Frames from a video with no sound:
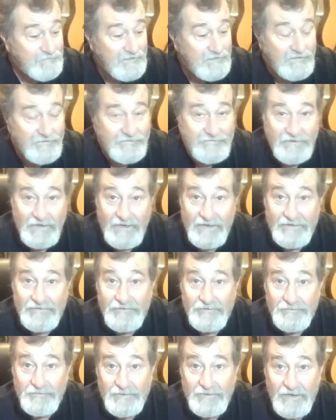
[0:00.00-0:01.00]
cassette
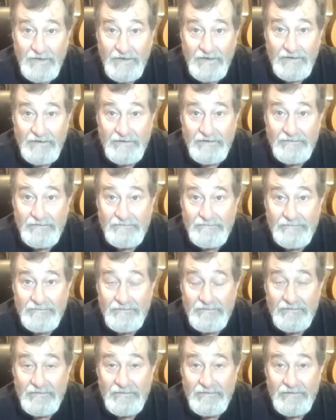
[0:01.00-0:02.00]
duplicating
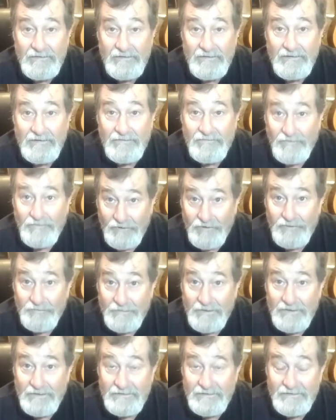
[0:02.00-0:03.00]

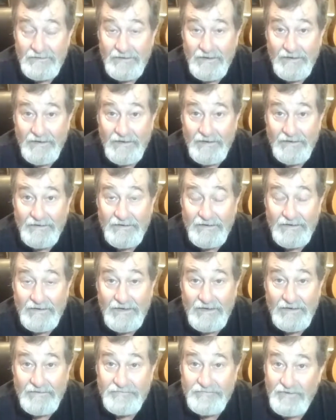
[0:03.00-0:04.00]
room, and
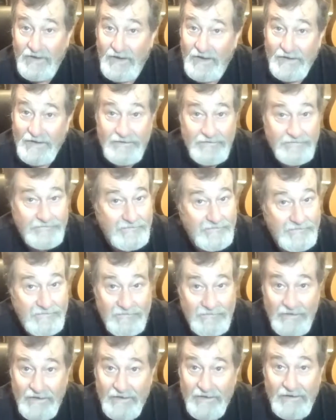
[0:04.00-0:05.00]
so I used to
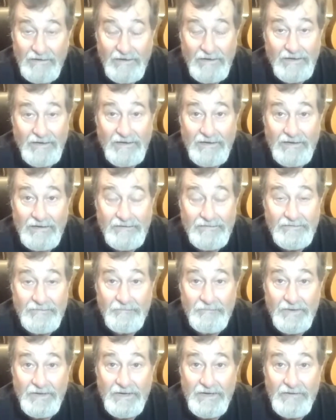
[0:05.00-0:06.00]
do that a lot.
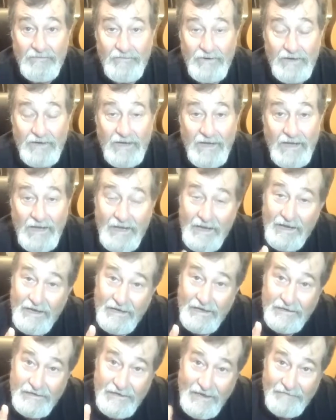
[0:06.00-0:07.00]
But anyway,
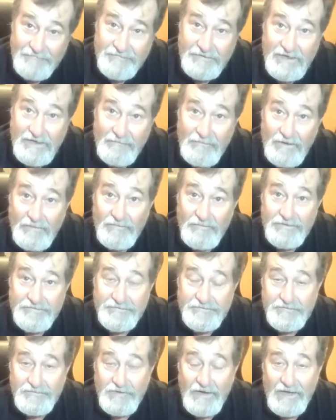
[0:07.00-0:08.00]
you have to come up with a
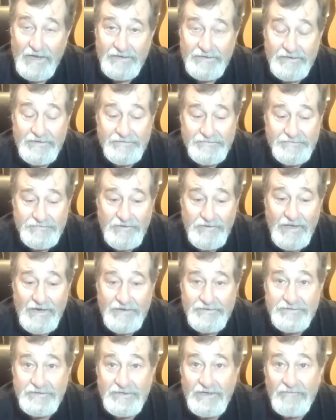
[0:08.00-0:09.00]

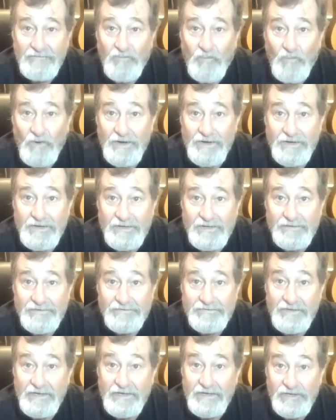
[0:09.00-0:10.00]
strategy of what it
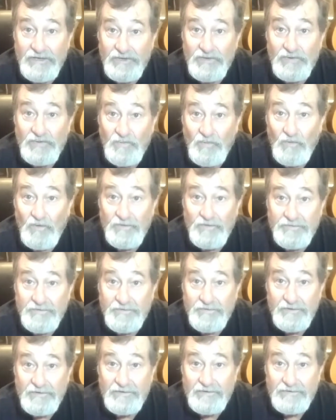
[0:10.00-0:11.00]
is that you want to
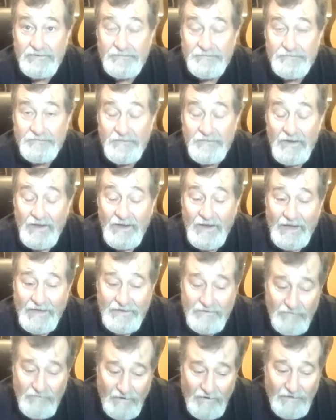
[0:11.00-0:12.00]
do, and
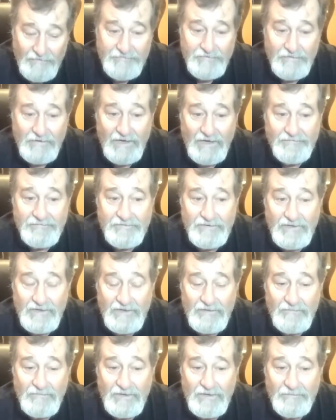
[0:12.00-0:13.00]
you also have to
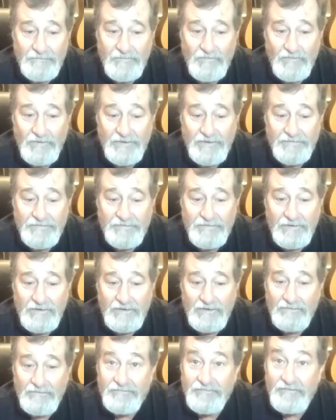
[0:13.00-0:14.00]
come up with,
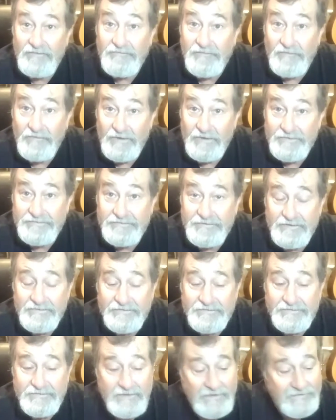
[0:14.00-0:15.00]
for
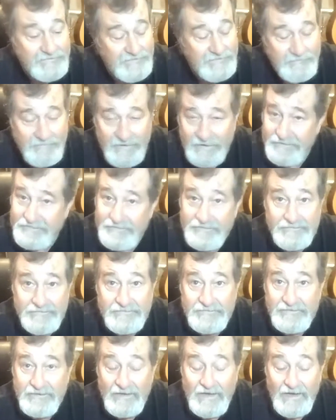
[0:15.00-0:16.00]
instance, it's a
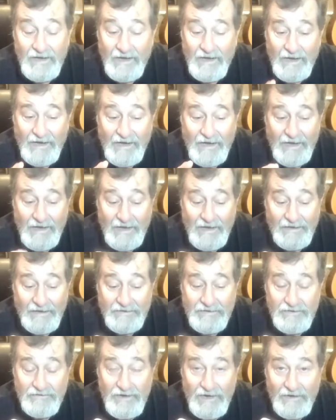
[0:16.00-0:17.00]
business, and
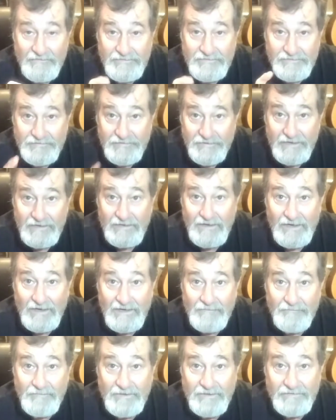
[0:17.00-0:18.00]
you have to treat it like
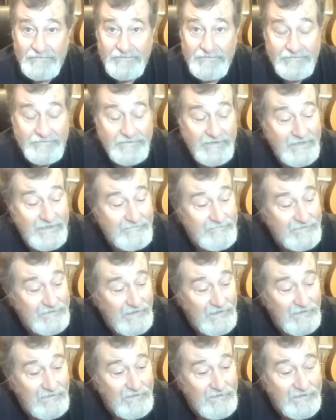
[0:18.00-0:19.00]
a business, even
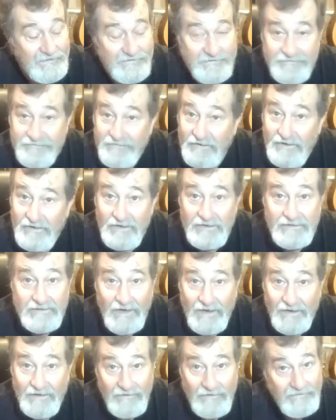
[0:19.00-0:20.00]
though it's fun.
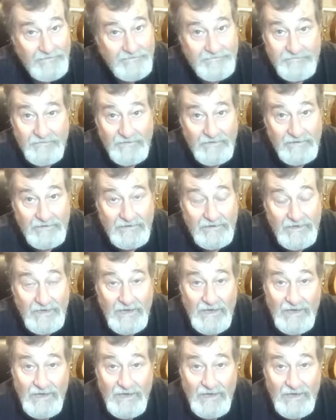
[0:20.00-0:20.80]
I know it's fun,